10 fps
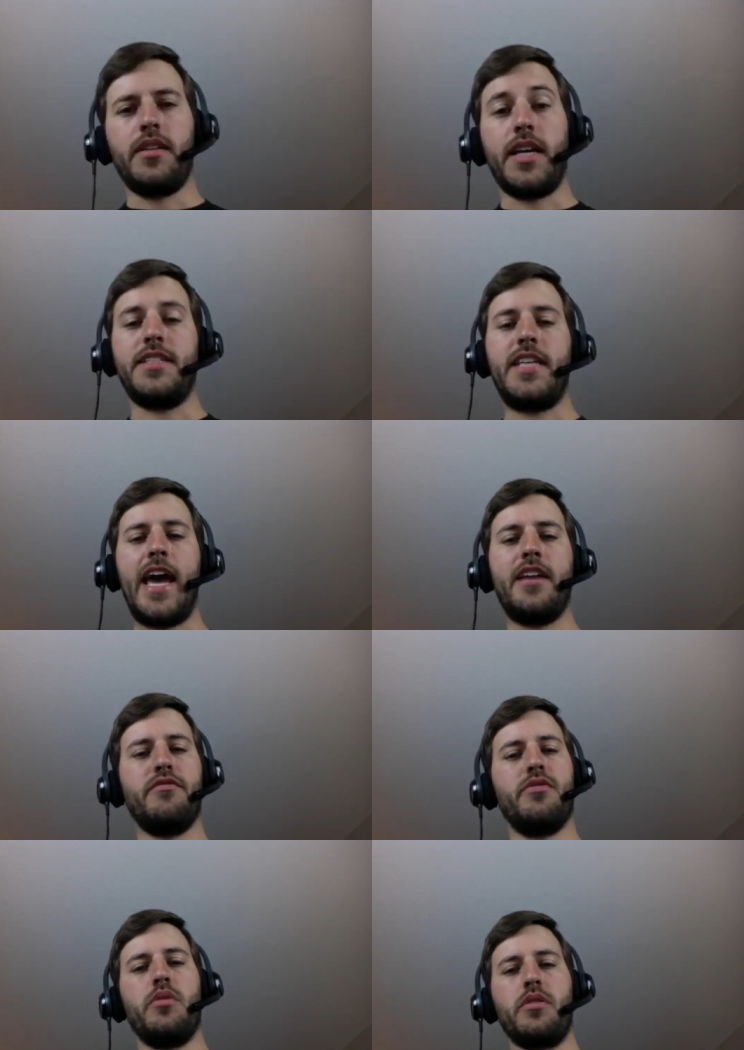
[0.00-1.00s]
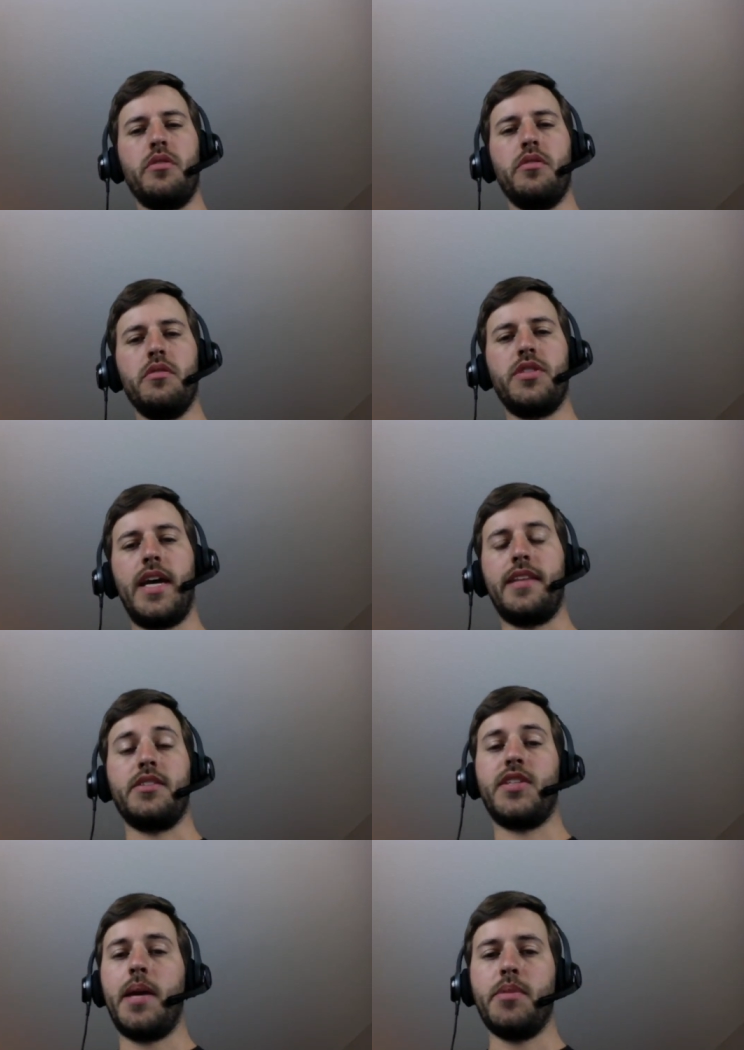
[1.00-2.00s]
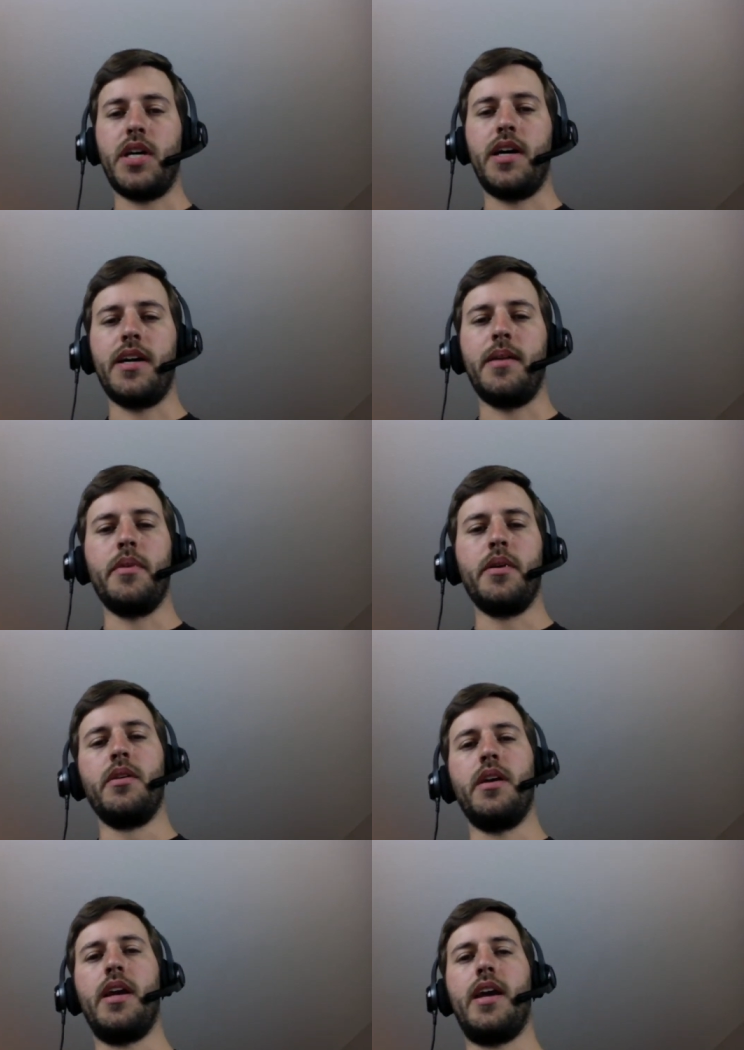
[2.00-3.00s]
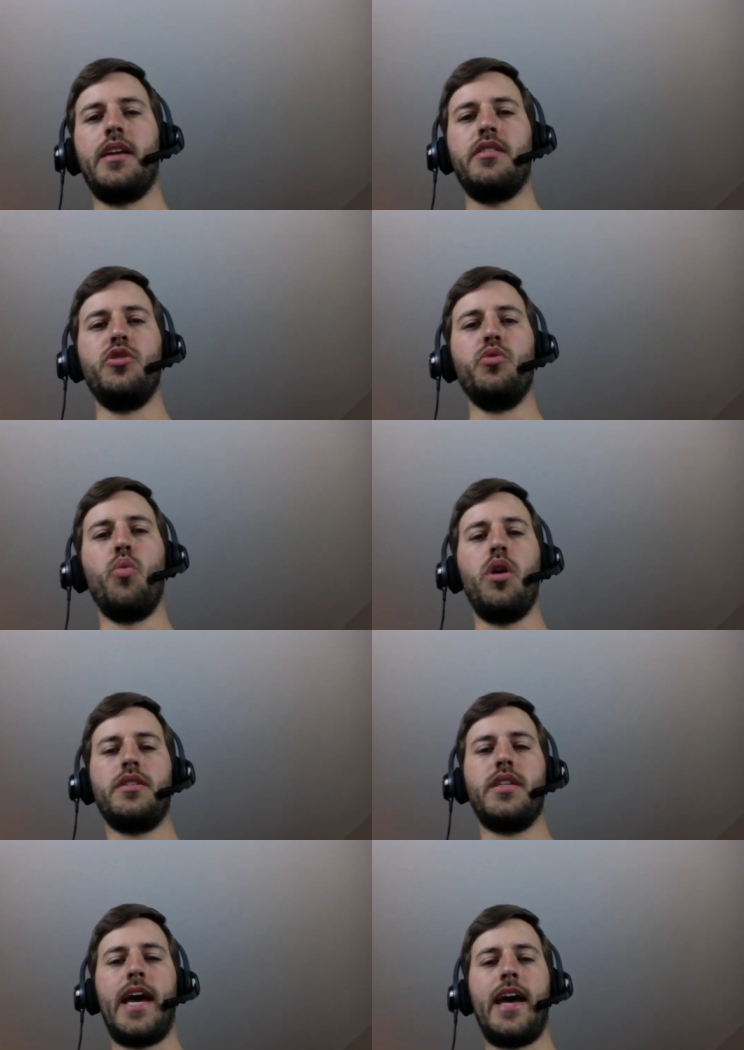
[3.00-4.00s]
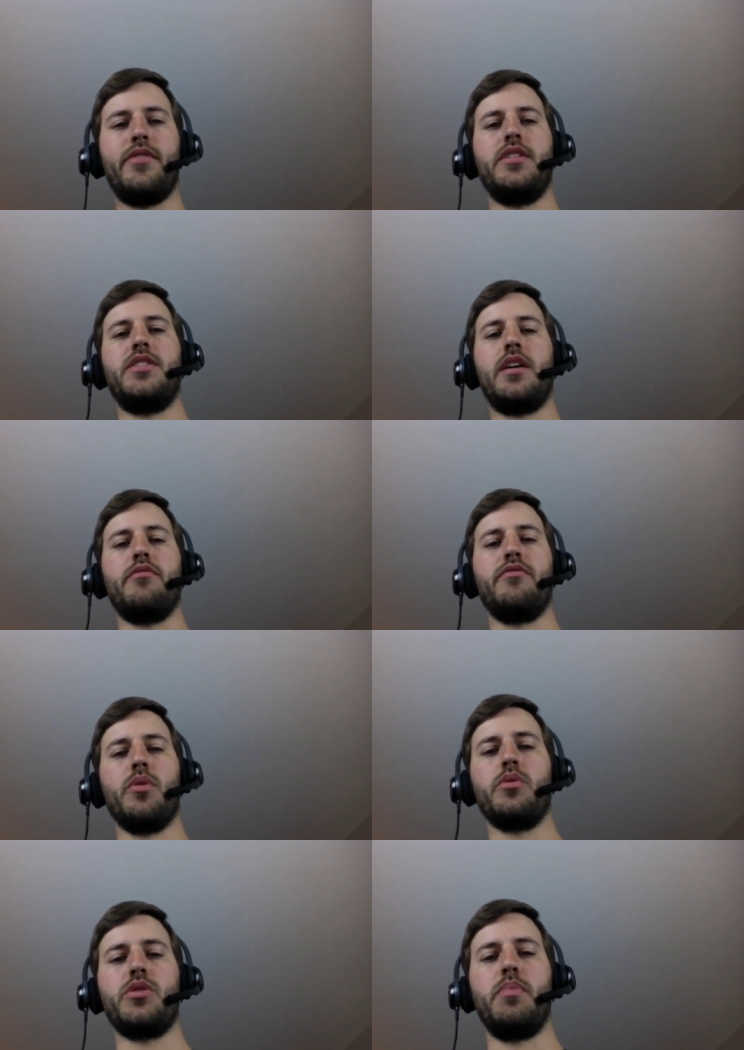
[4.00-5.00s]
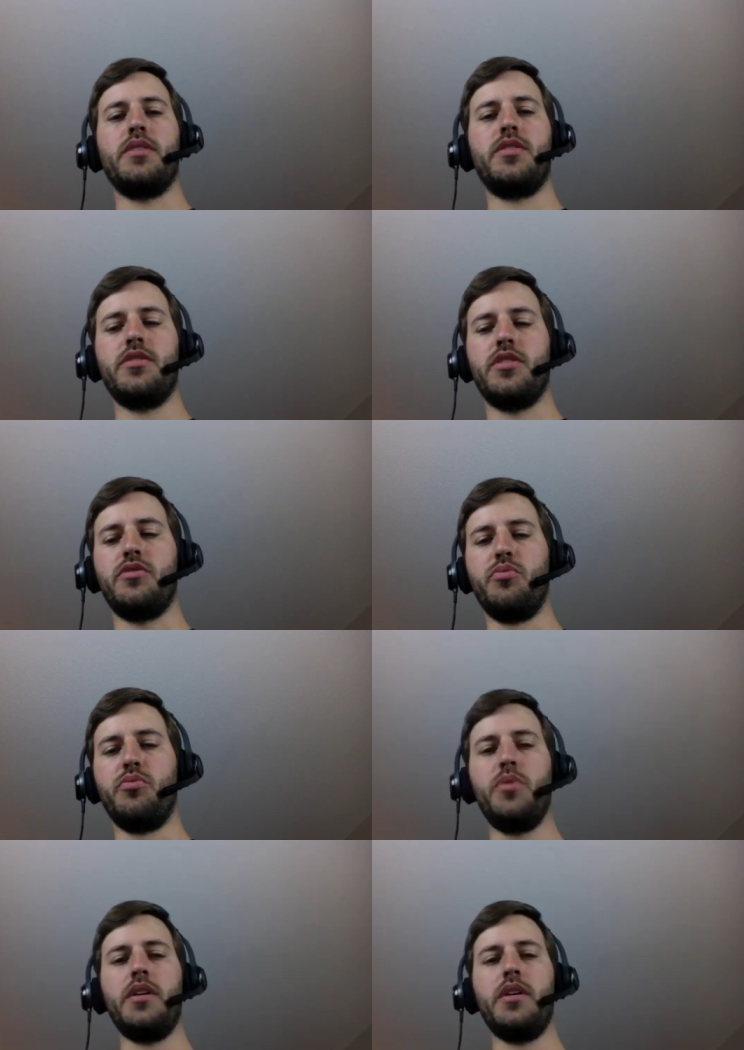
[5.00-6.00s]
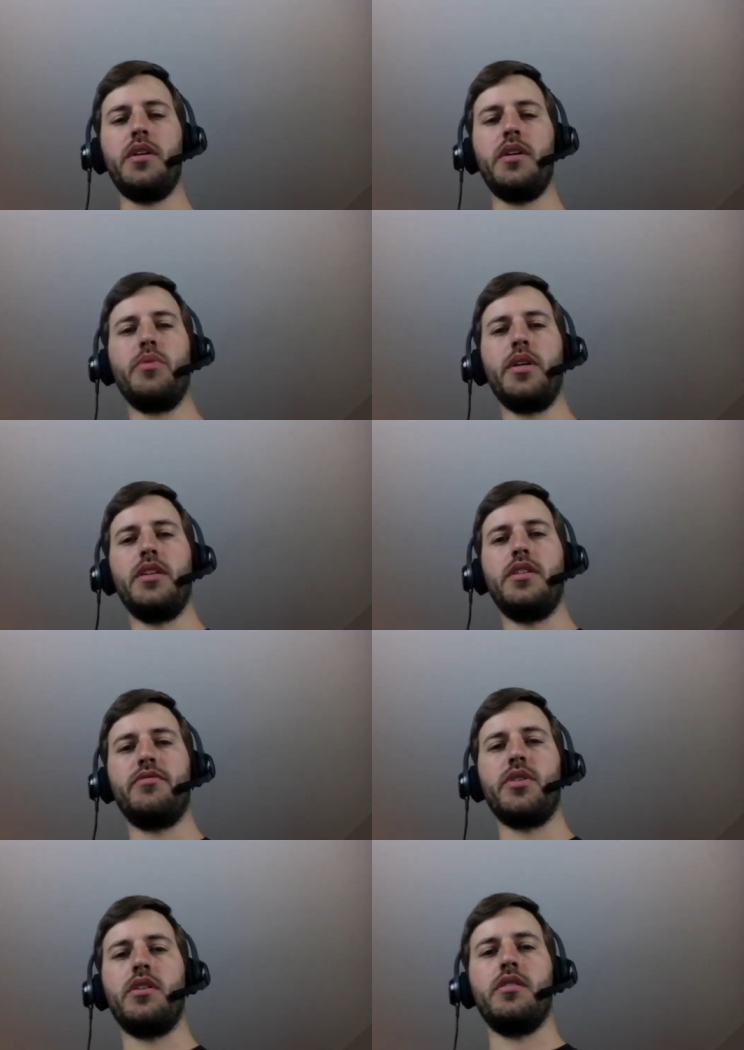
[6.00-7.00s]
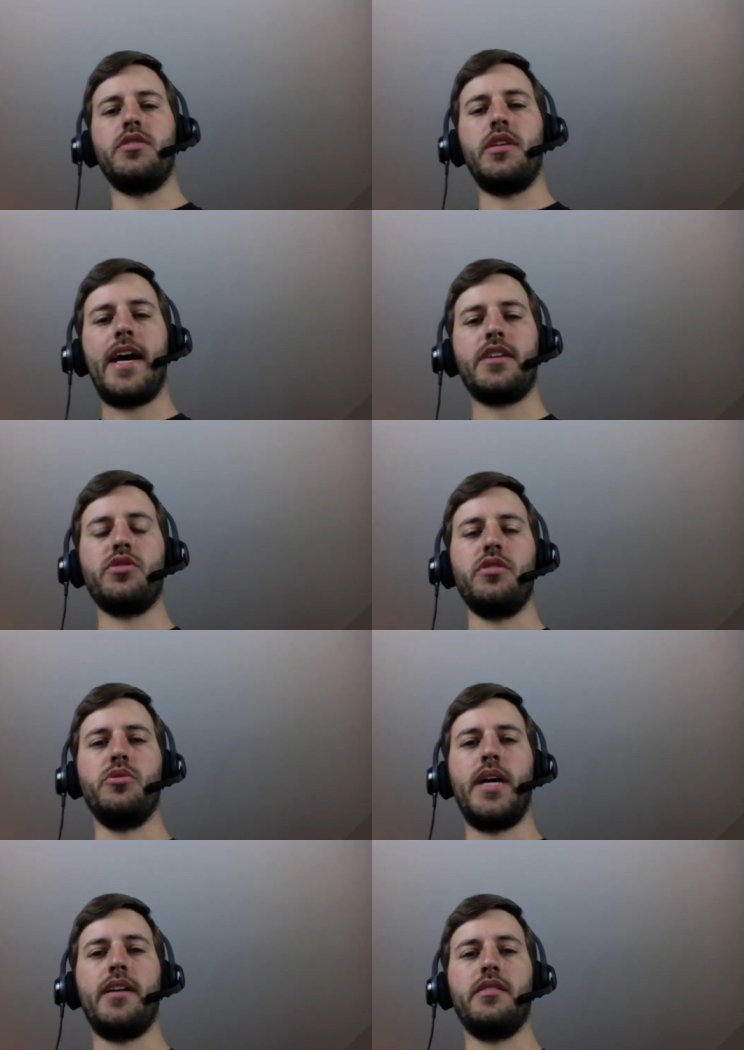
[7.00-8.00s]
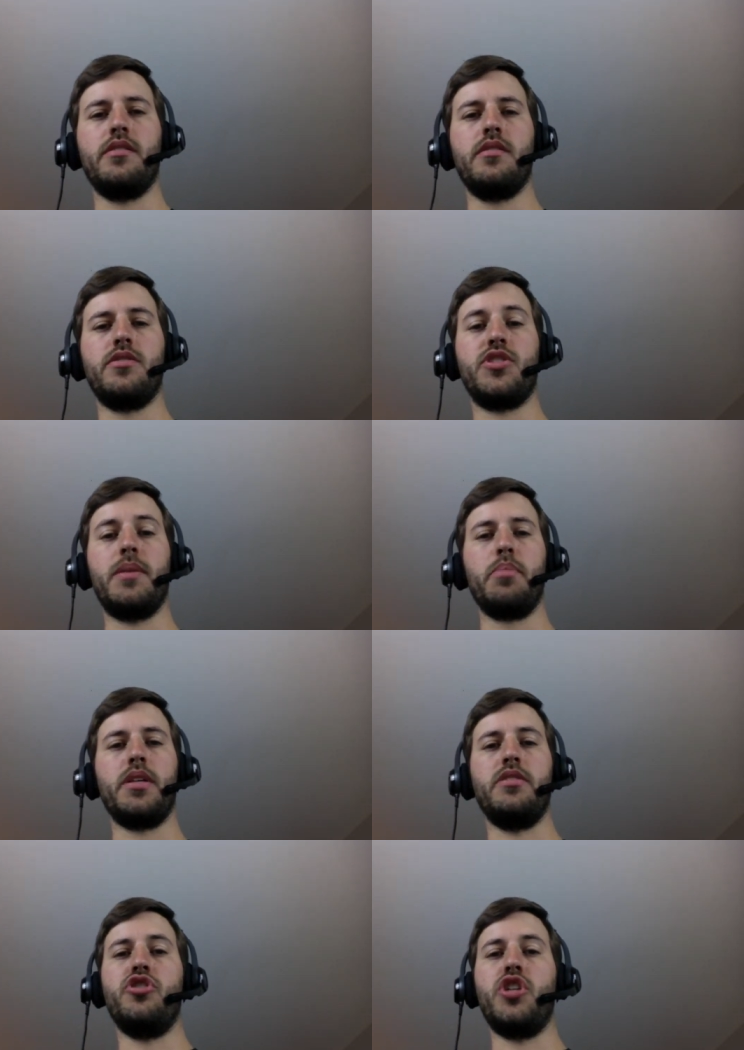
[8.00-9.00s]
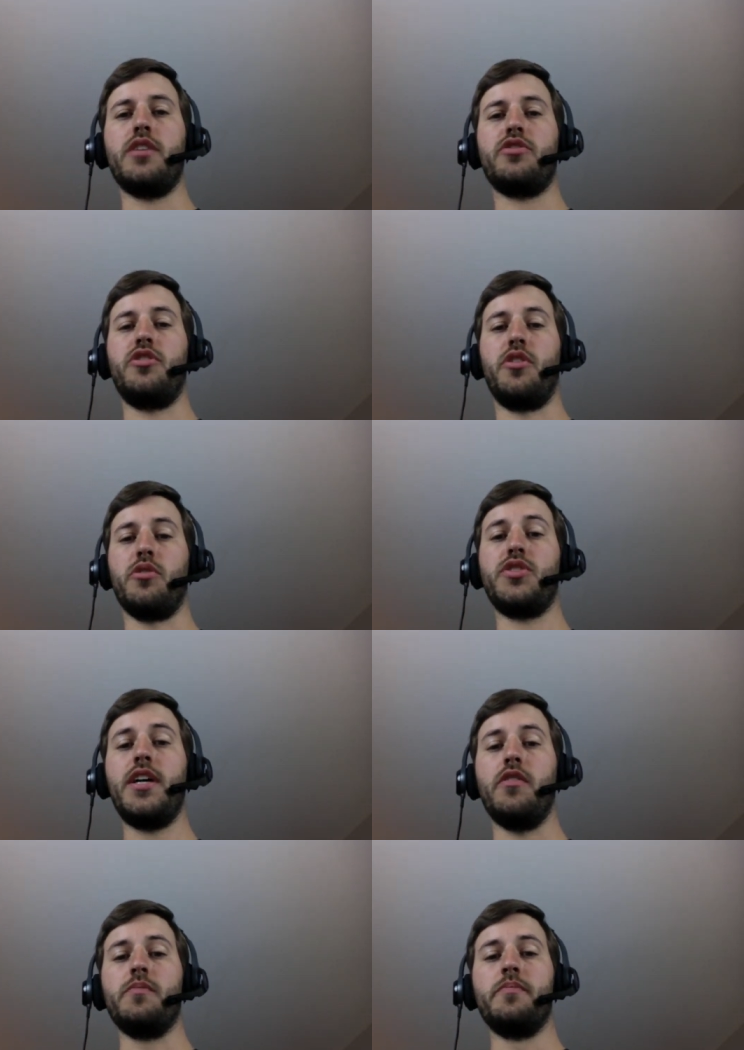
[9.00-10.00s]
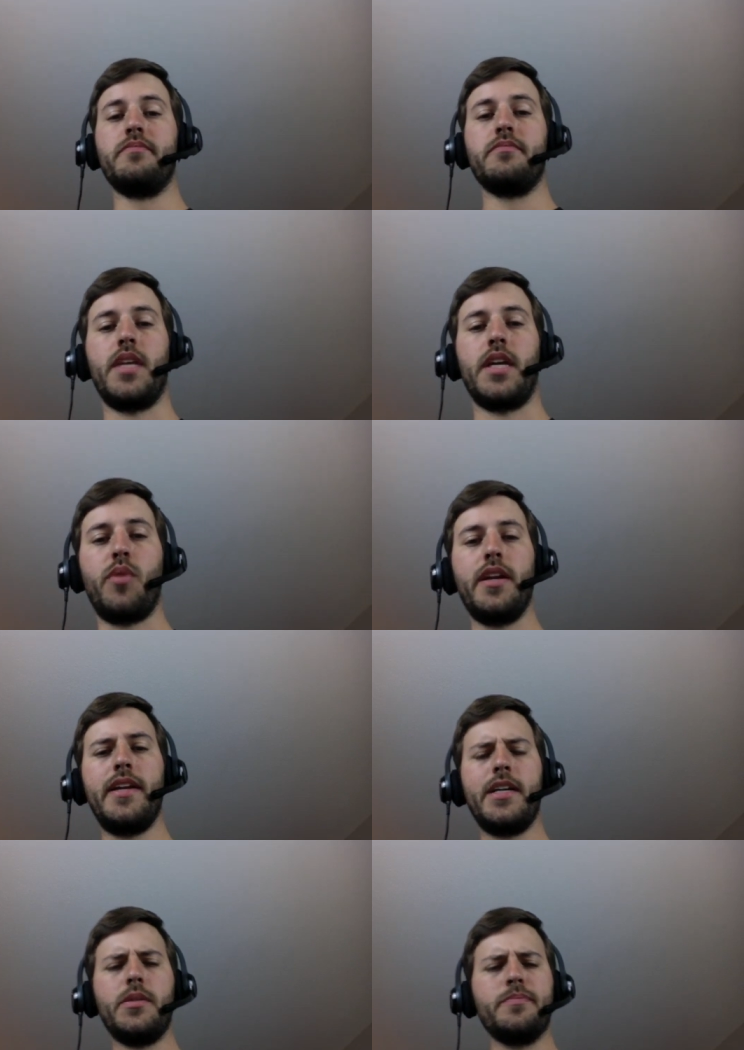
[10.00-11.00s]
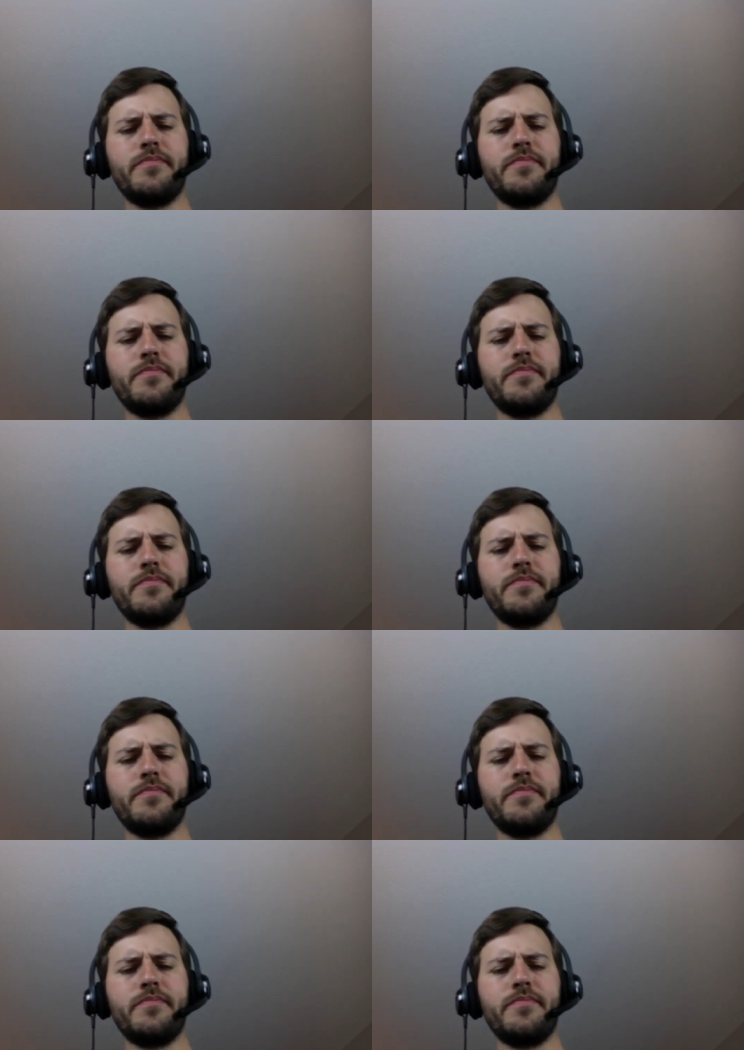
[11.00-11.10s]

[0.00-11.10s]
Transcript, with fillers: like 10 verticals at the same time and you want to have a diverse business, it's really, really difficult to actually do that simply just yourself. Like right now,